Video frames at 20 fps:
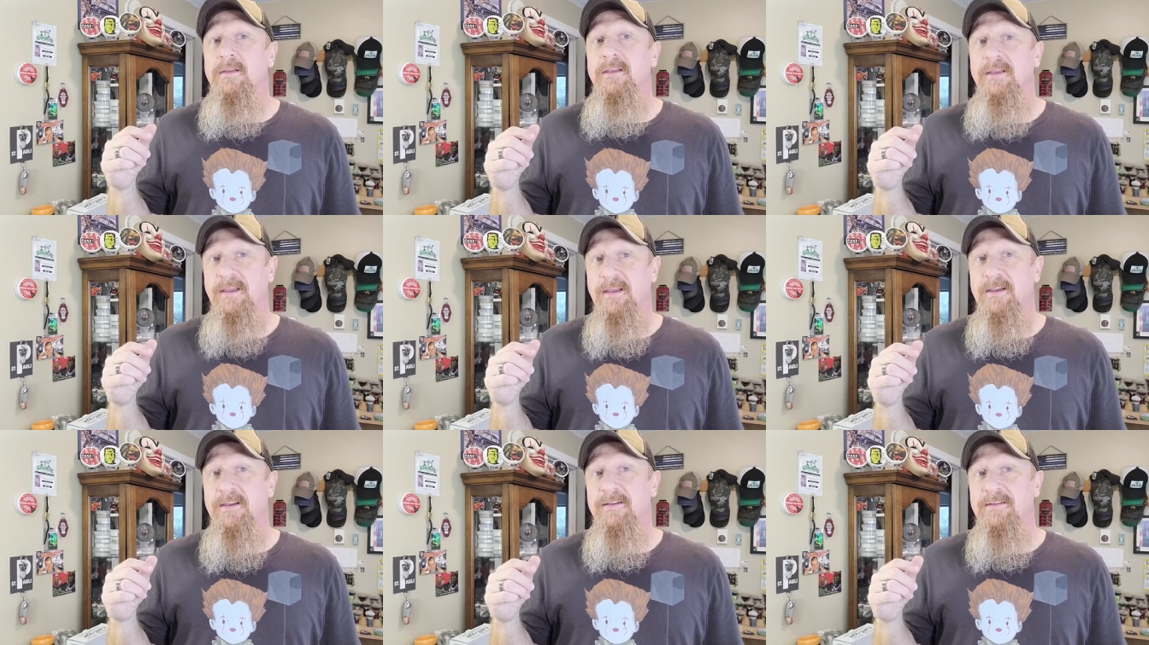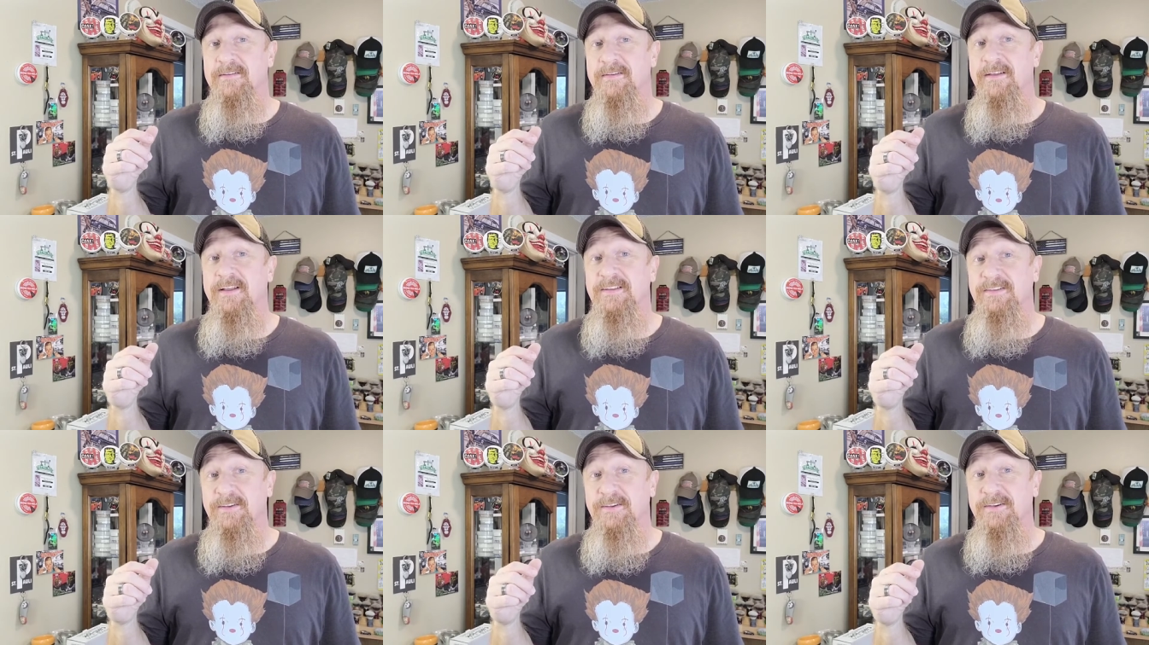Yeah,
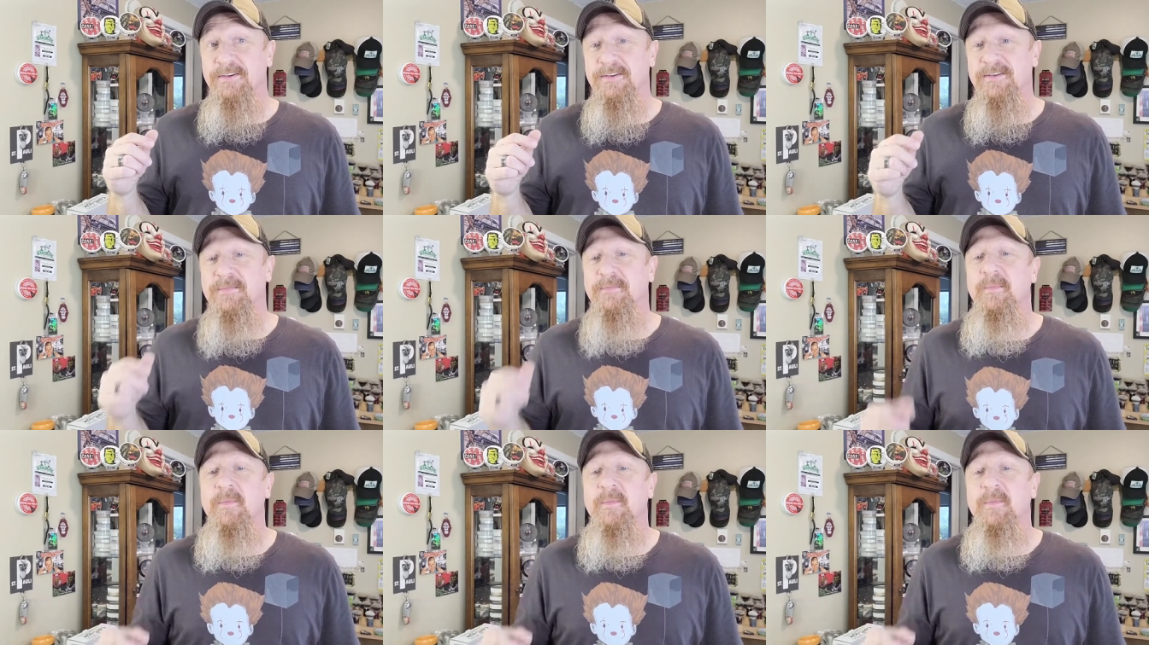it's good.